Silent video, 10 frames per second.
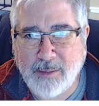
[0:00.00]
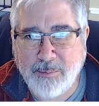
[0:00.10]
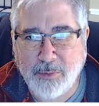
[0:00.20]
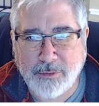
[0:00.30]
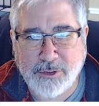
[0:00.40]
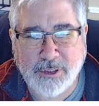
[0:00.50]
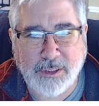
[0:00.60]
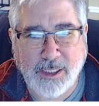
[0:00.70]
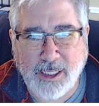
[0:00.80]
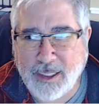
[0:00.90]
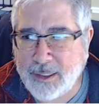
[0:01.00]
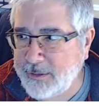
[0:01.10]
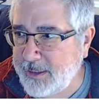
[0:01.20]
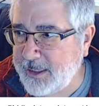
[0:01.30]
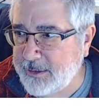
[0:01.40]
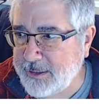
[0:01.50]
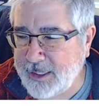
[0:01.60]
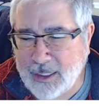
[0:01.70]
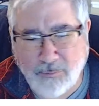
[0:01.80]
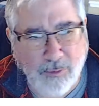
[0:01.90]
bullshit line that
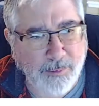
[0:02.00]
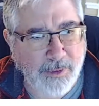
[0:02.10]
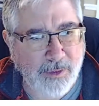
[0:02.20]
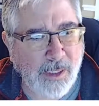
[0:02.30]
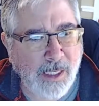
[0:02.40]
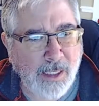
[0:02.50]
Catwoman.